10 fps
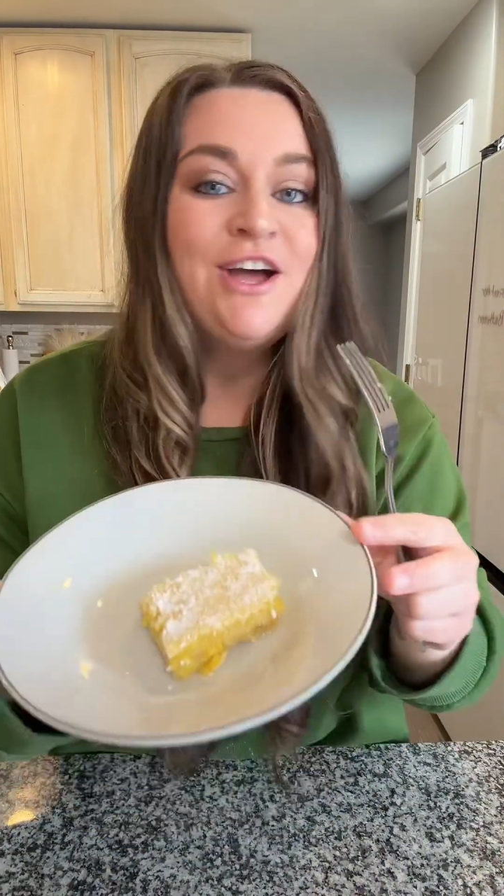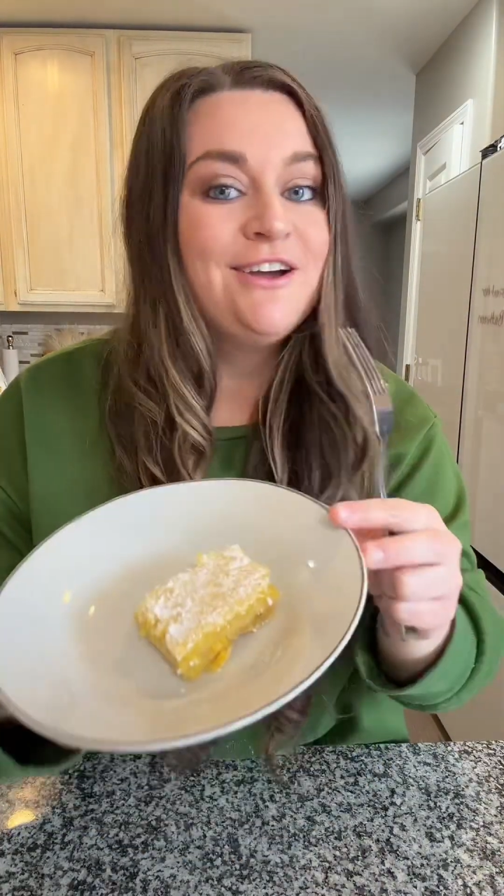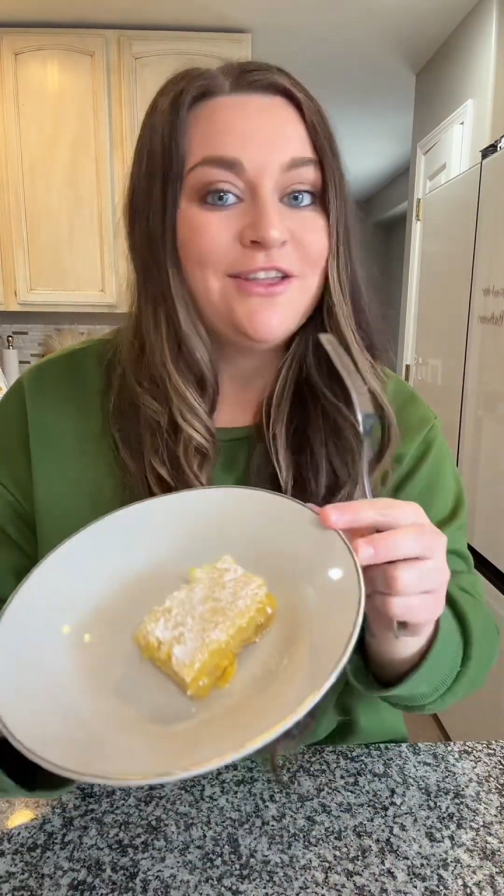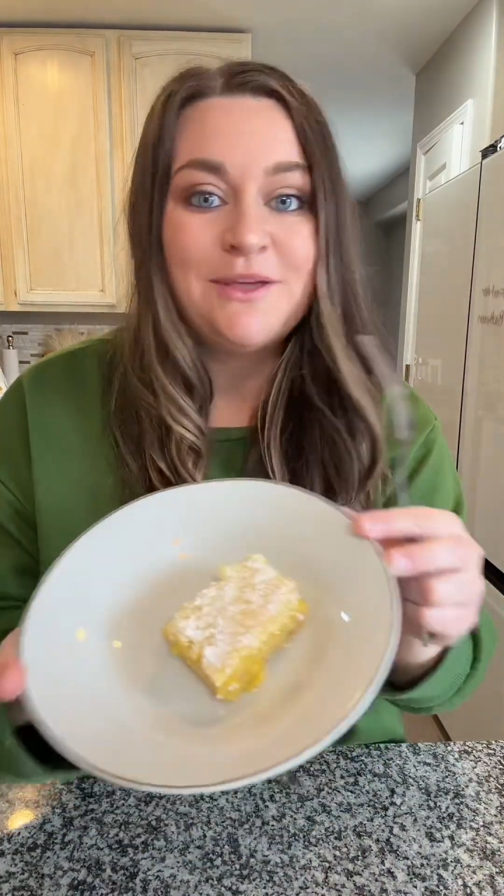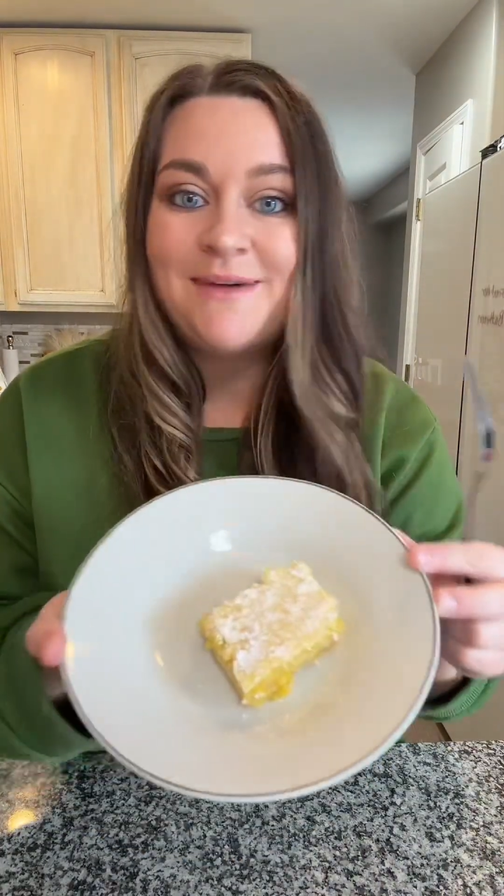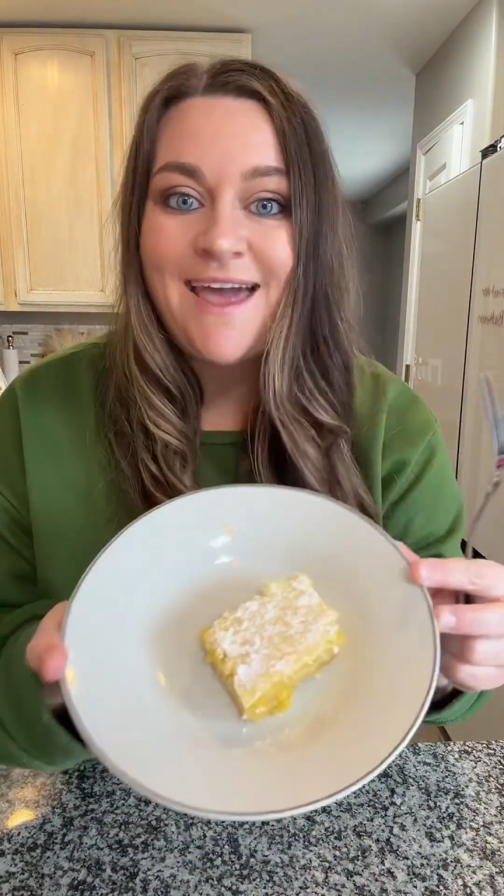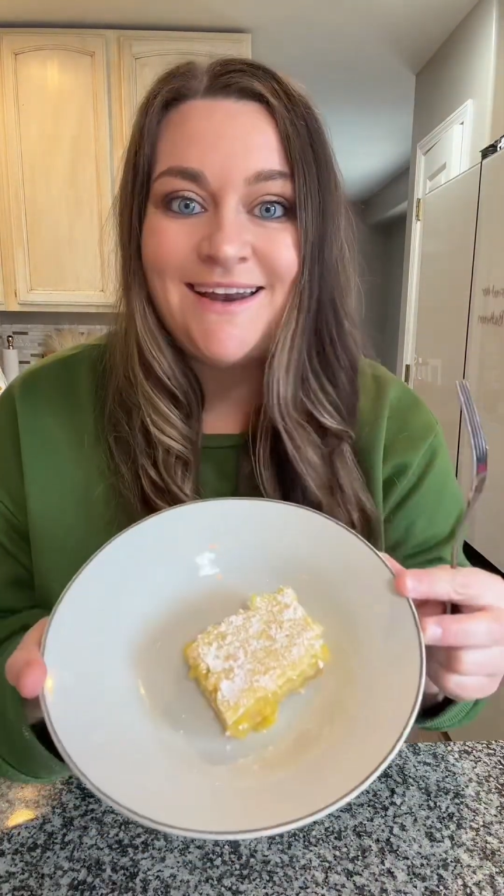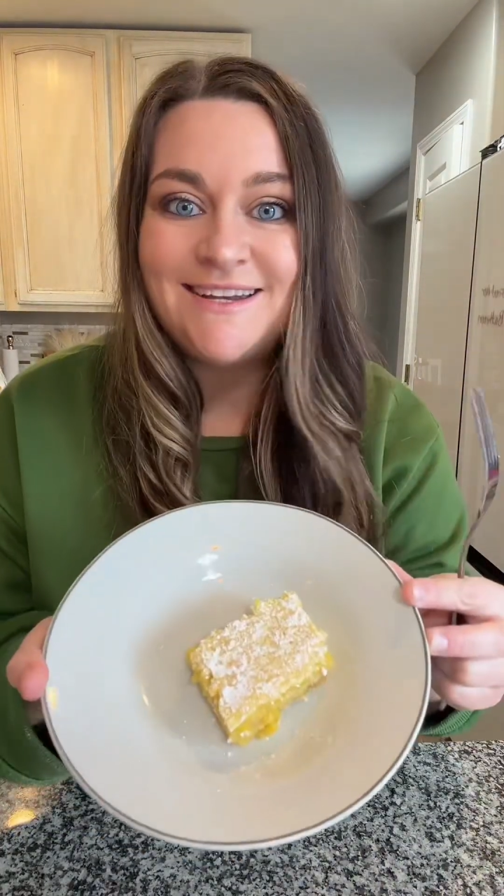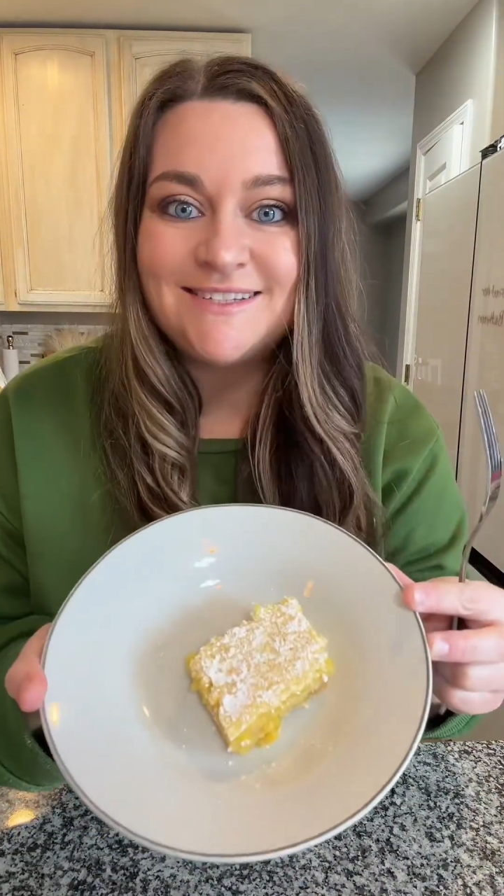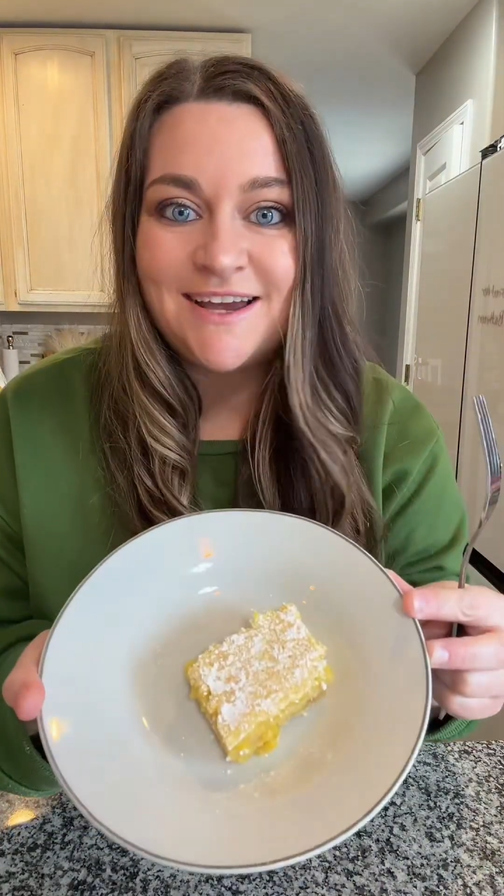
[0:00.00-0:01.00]
cut them in
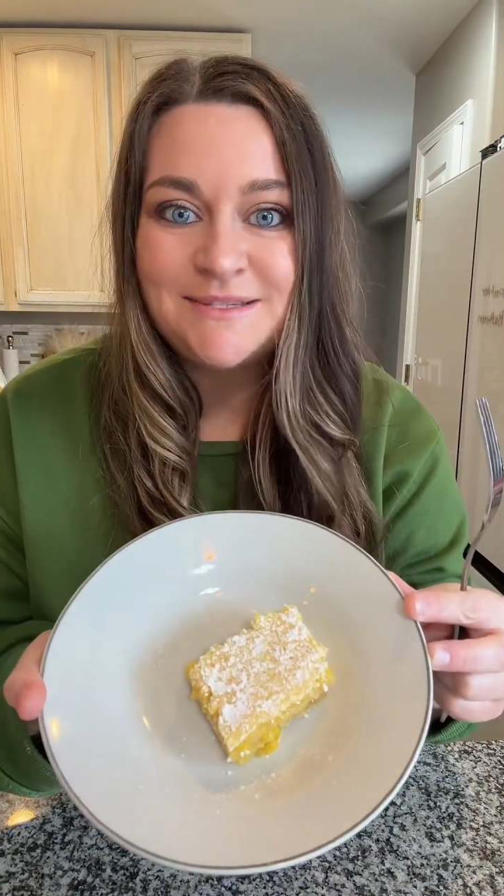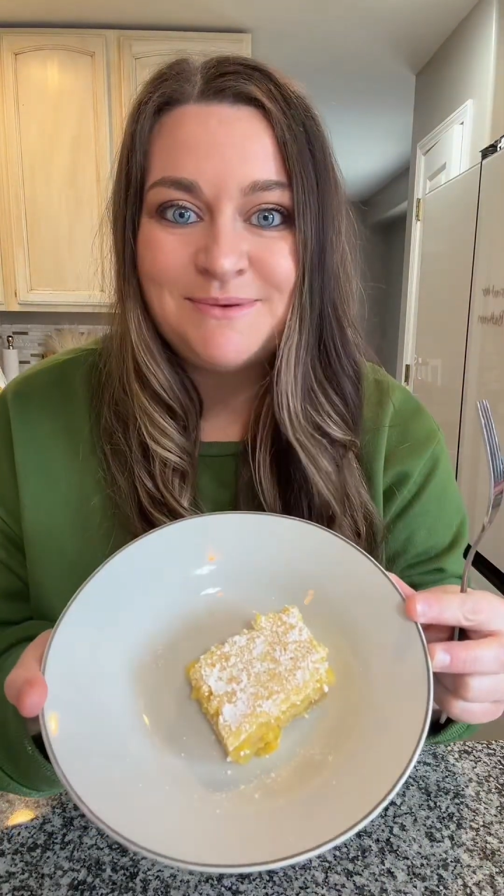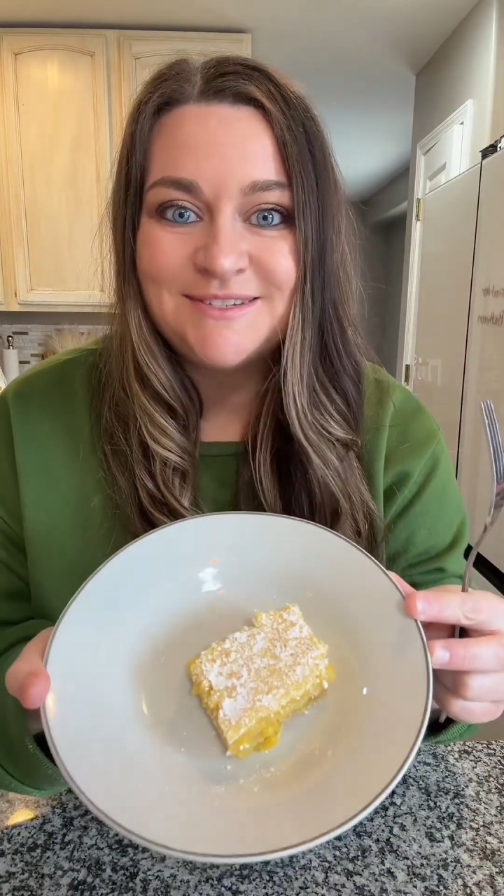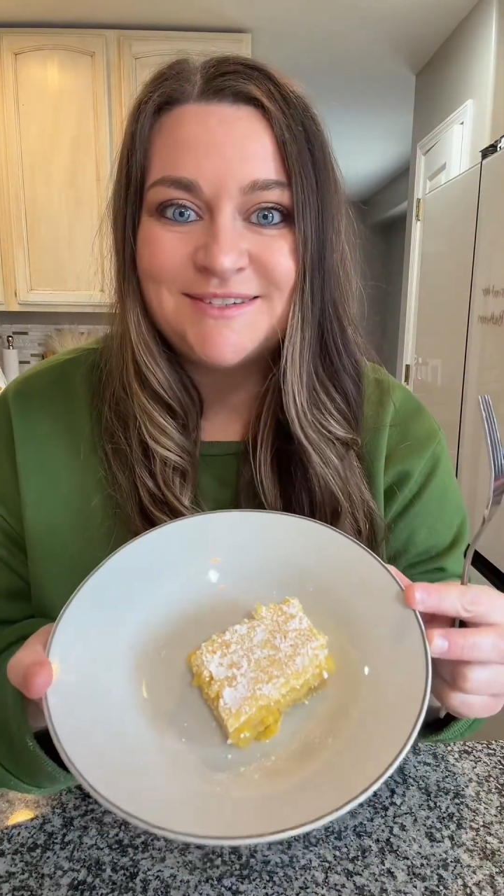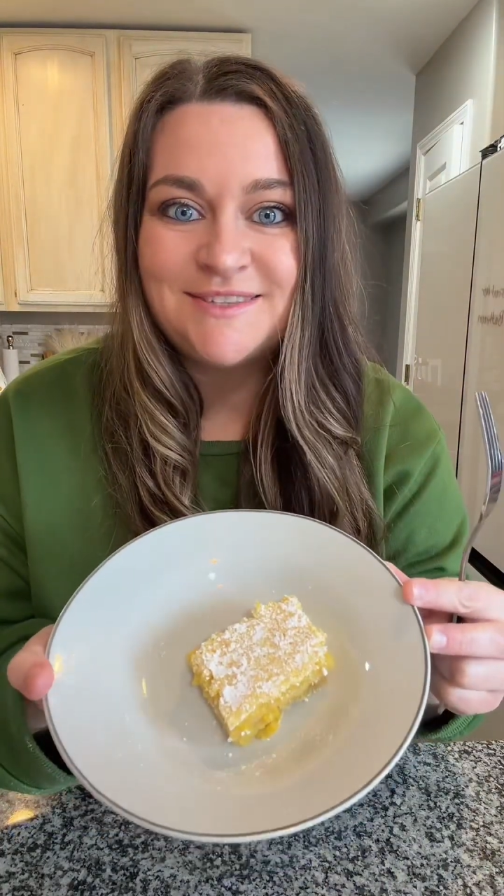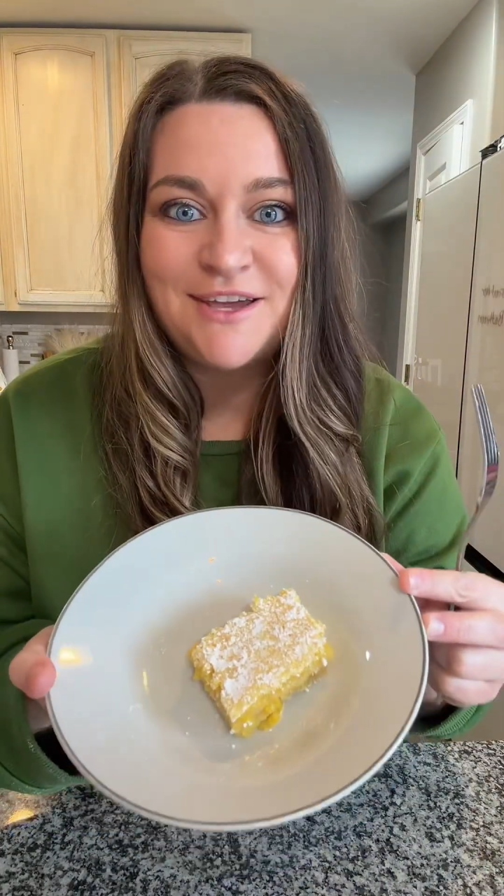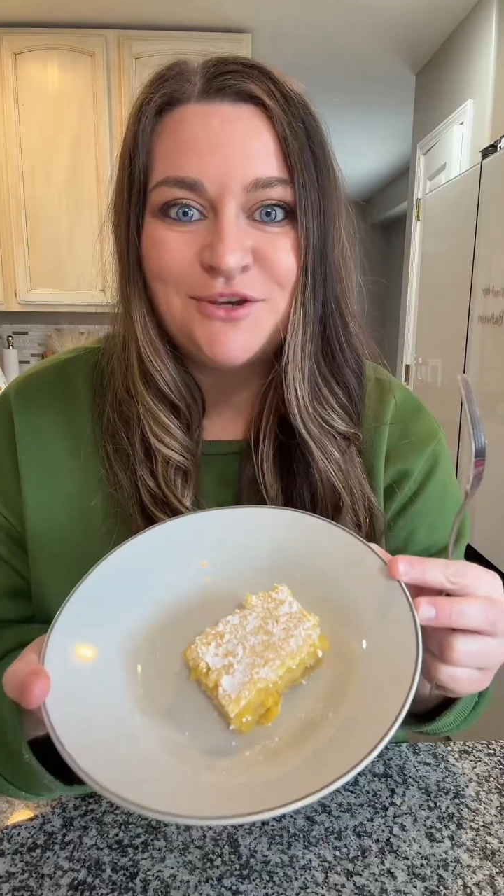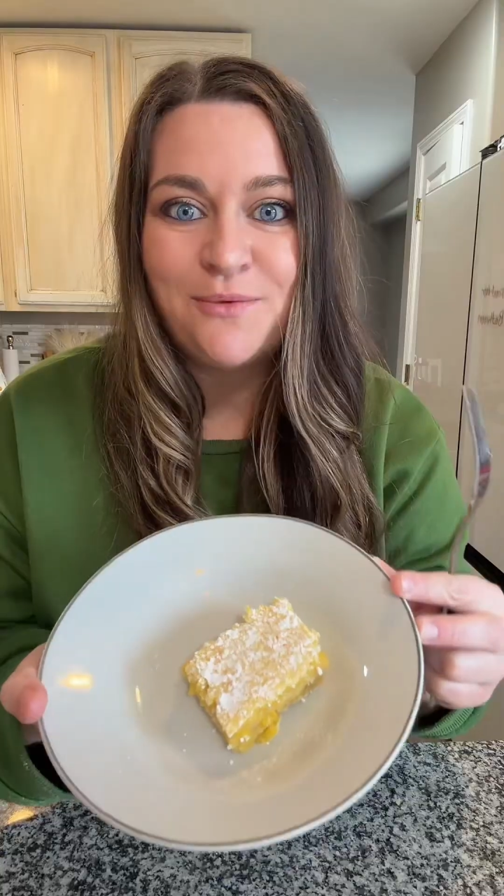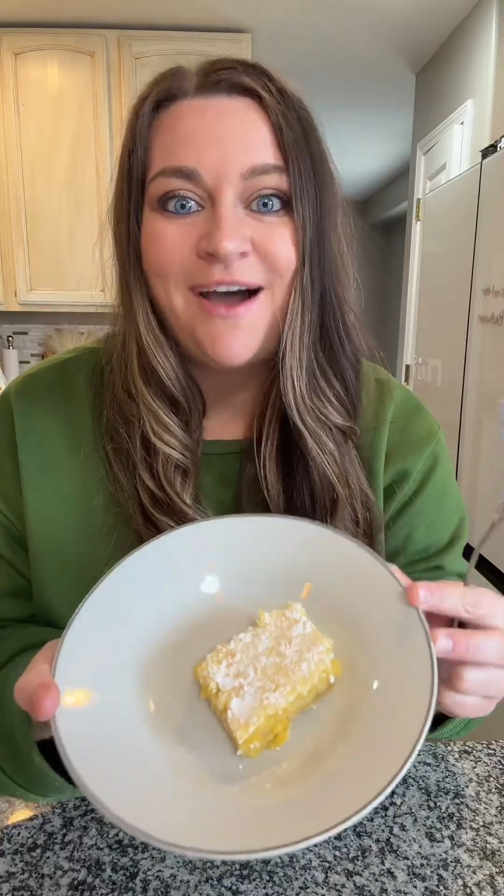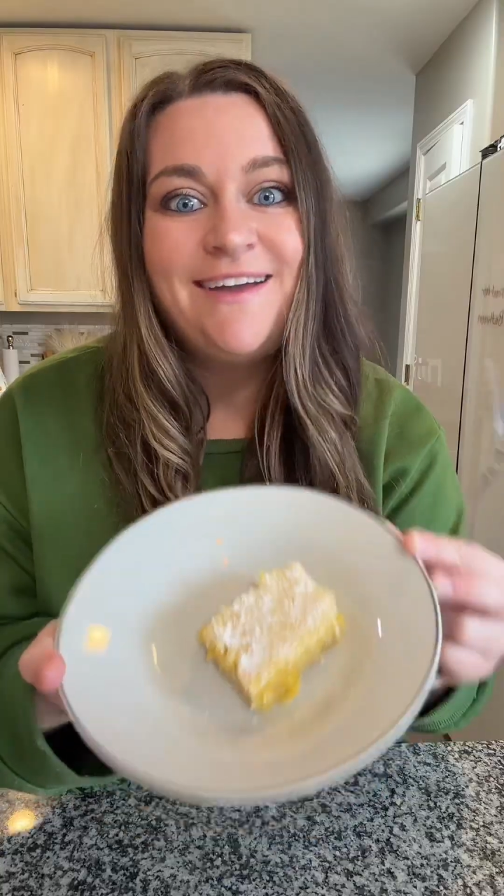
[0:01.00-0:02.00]
any size pieces that you
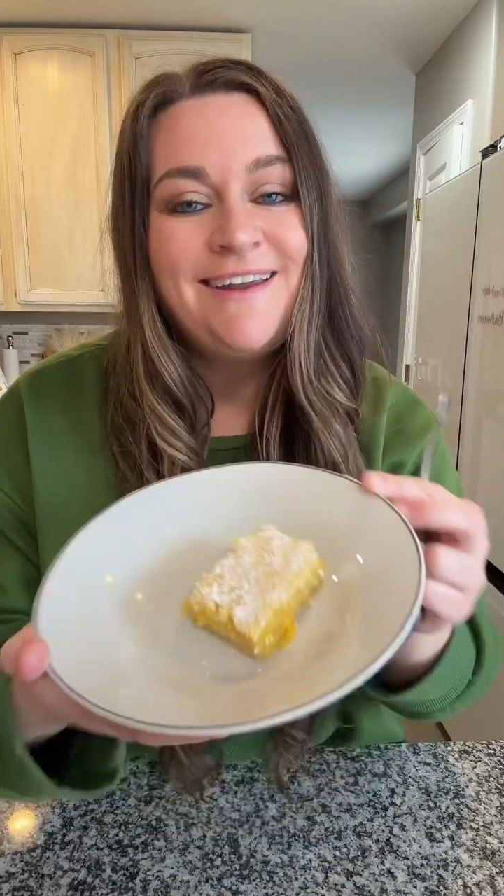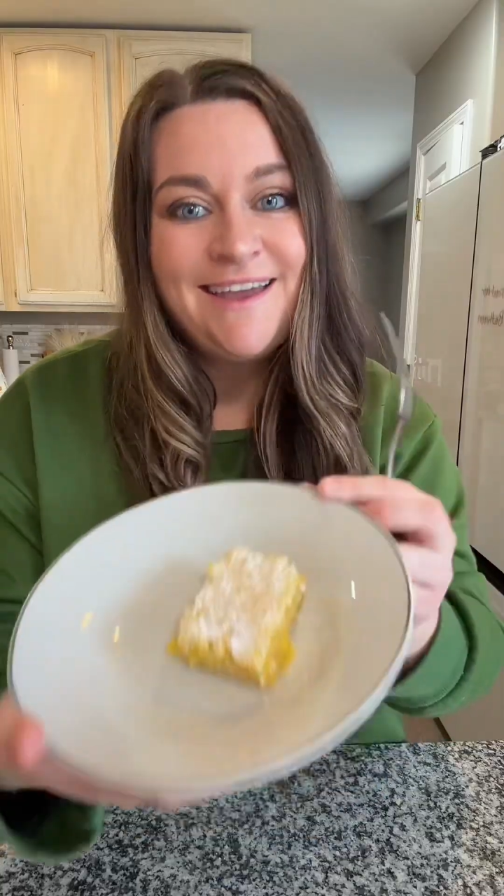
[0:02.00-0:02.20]
want,